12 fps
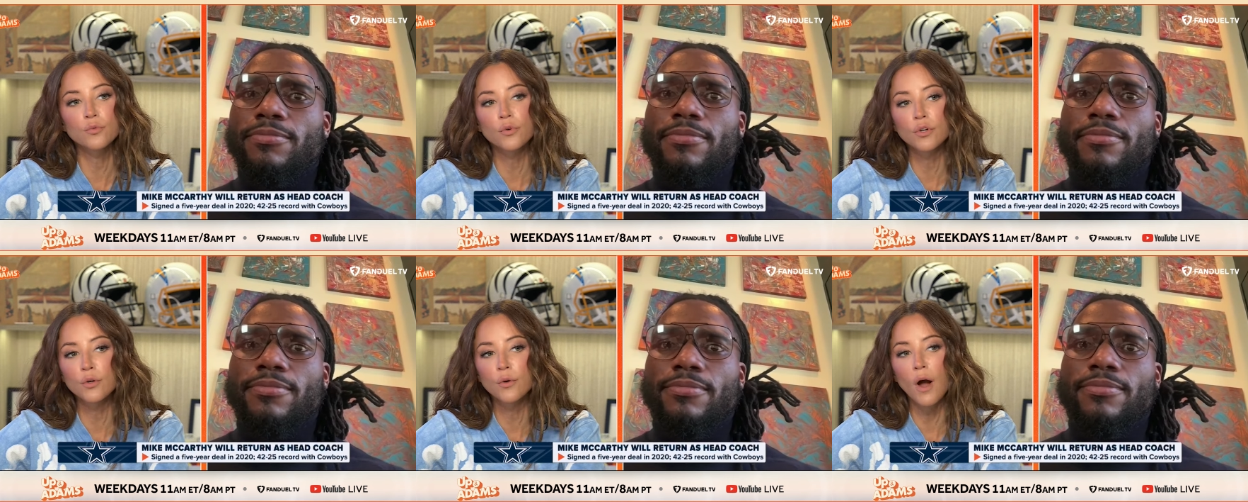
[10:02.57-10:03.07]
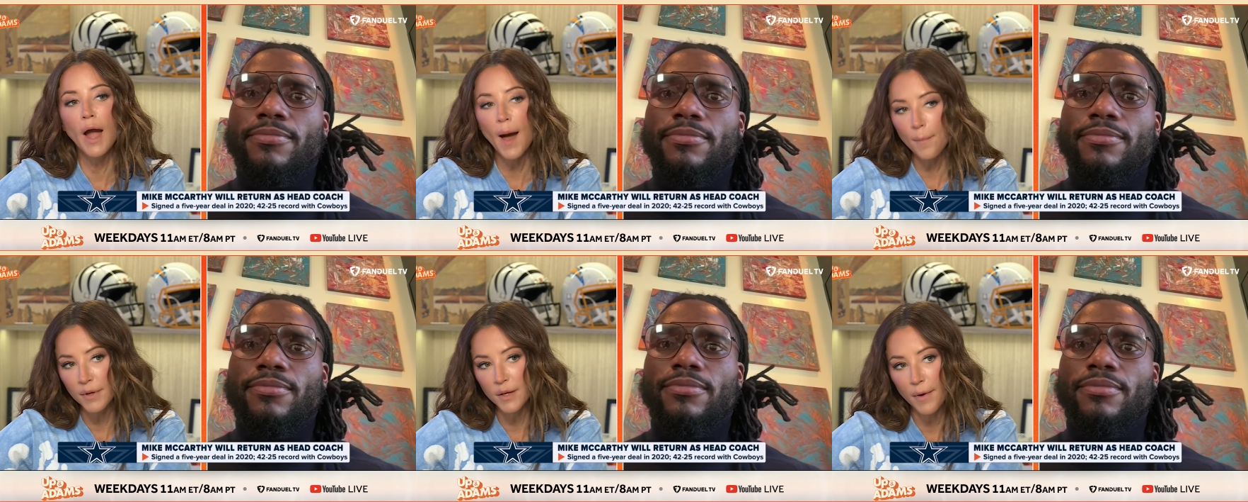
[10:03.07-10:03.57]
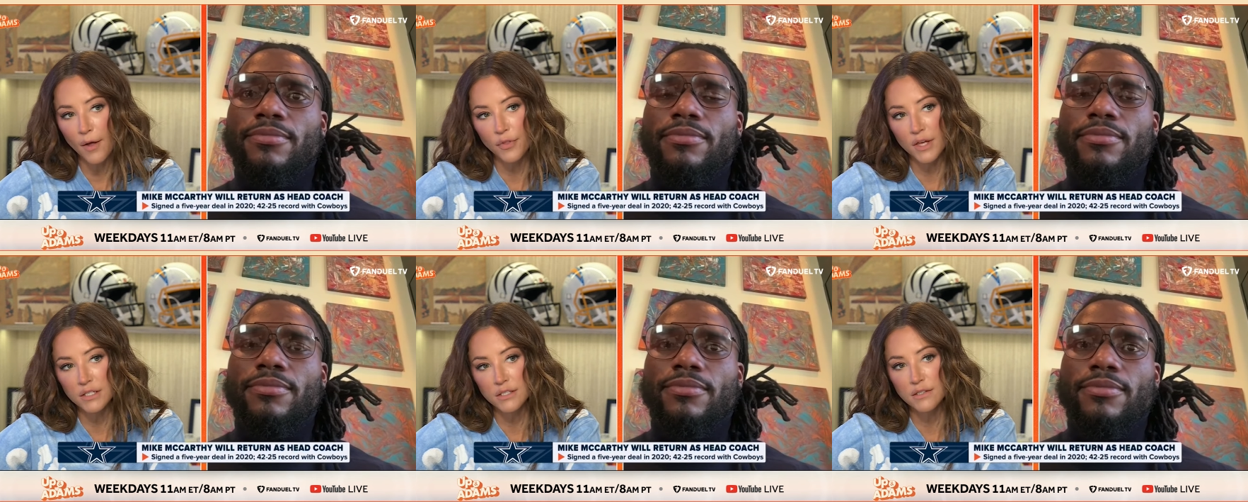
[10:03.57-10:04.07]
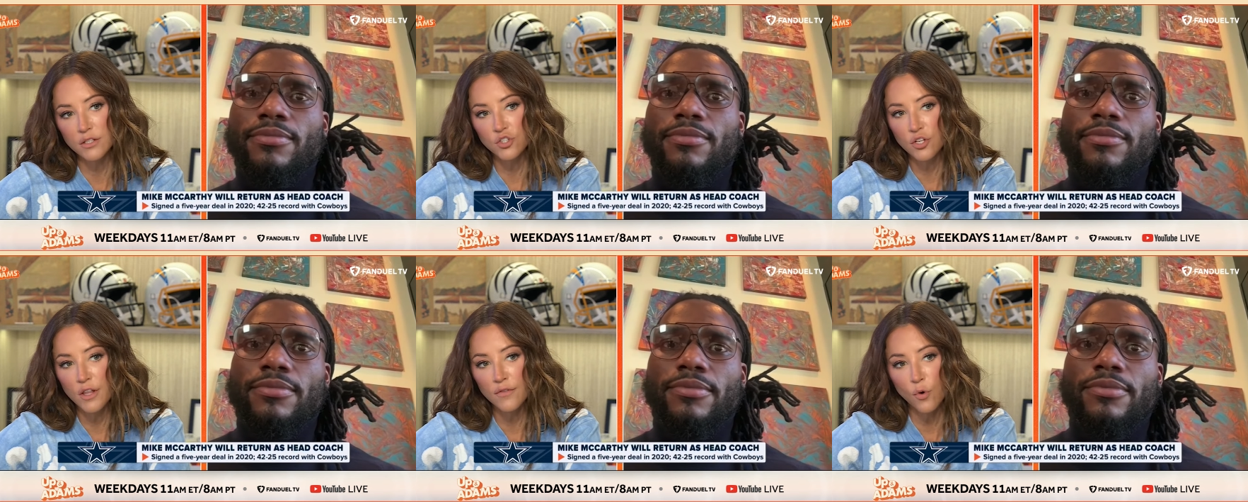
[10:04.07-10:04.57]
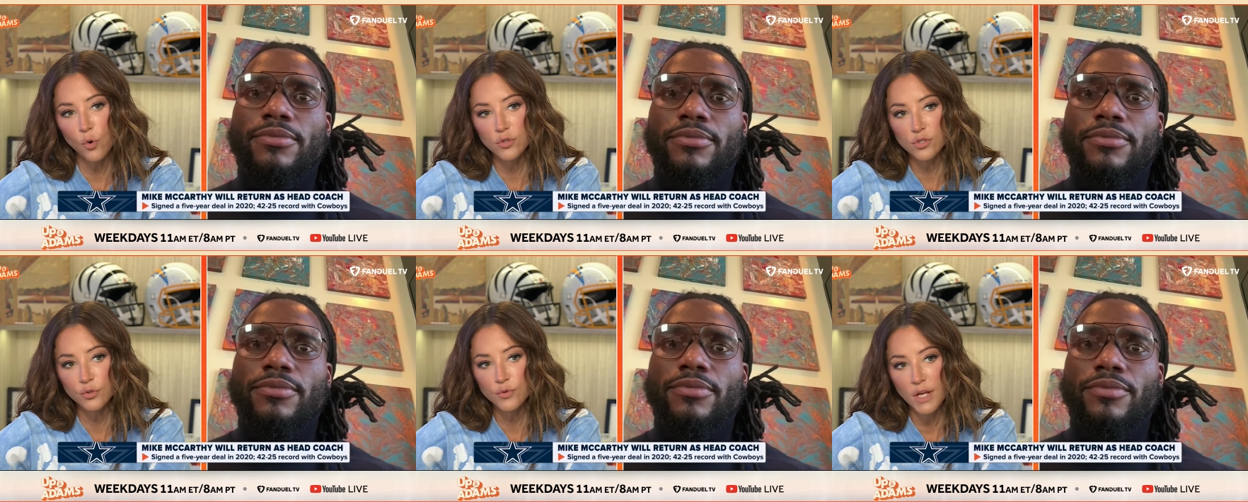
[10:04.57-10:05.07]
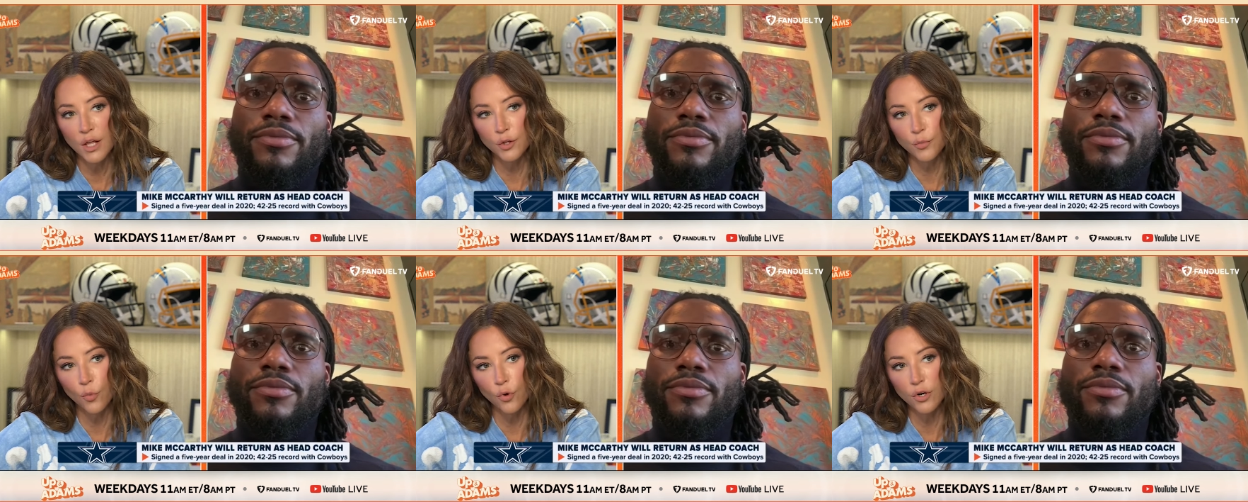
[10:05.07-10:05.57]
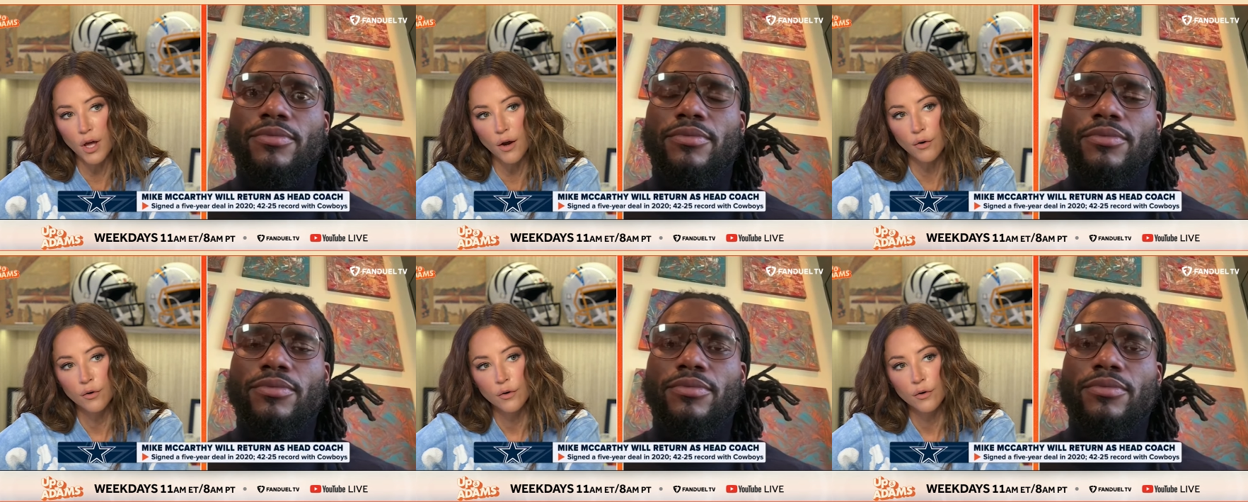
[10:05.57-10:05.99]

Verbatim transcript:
Speaker 1: Were you happy about that decision? They, of course, lose Kellen Moore now.